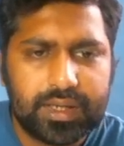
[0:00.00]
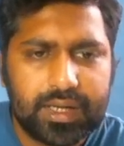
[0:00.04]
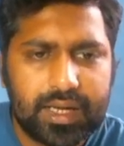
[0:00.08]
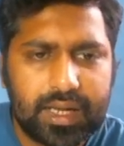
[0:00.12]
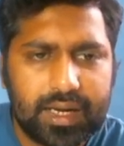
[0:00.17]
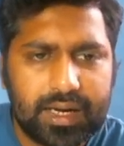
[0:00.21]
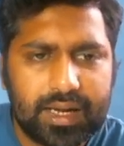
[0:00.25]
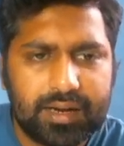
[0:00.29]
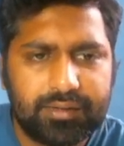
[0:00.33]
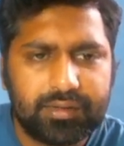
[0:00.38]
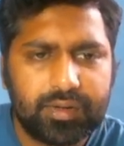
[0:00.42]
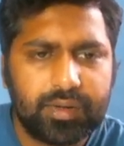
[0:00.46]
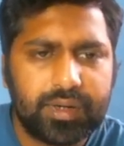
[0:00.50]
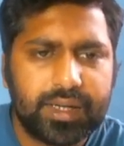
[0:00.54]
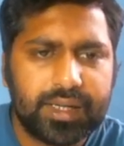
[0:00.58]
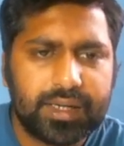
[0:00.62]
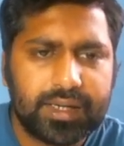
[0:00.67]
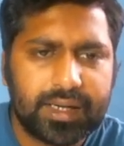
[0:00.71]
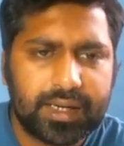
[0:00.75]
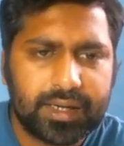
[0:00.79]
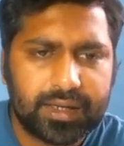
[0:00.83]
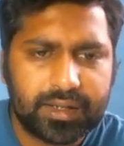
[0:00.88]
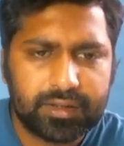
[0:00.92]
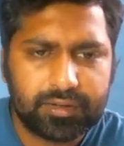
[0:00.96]
I'll have to take
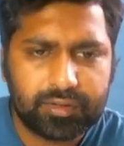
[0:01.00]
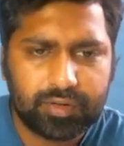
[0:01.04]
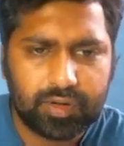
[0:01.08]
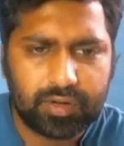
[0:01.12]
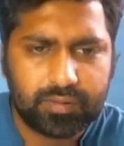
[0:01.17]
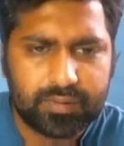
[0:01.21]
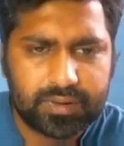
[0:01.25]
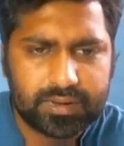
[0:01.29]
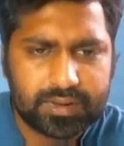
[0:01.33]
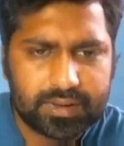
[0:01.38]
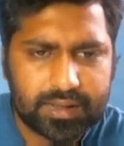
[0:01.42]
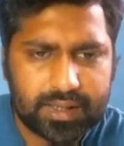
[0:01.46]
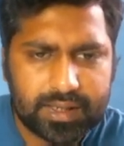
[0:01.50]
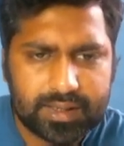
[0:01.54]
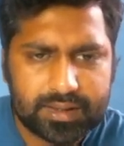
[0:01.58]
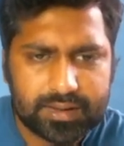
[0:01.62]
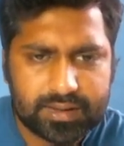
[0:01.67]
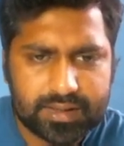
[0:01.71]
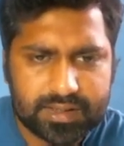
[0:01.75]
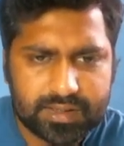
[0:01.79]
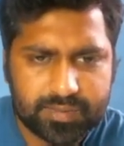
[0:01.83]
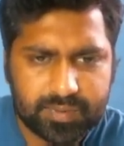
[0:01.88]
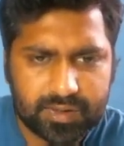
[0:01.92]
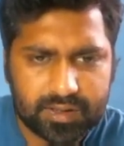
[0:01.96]
negative common, and
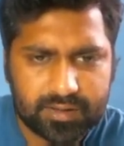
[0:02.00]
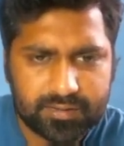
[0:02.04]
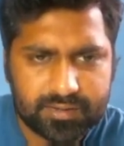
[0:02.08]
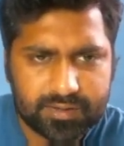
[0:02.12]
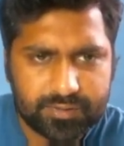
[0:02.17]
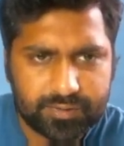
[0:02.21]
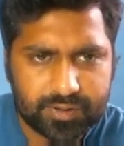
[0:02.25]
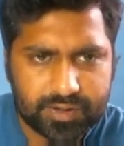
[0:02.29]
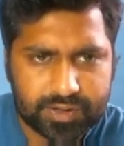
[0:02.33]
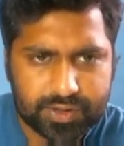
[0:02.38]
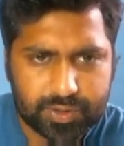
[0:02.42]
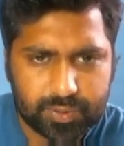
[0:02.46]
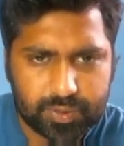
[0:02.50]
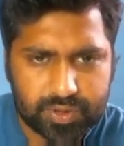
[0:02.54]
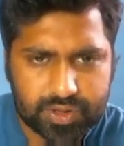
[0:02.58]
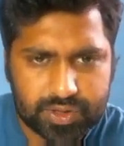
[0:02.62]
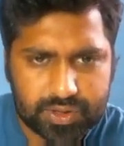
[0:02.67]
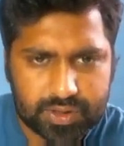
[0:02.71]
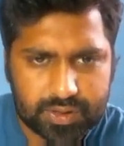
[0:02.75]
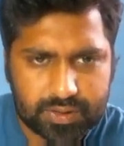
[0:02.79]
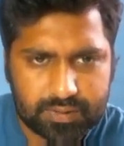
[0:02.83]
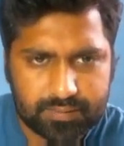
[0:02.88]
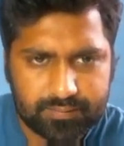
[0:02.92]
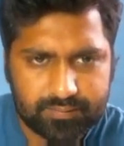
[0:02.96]
this becomes first
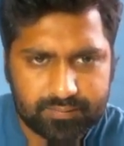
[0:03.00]
question.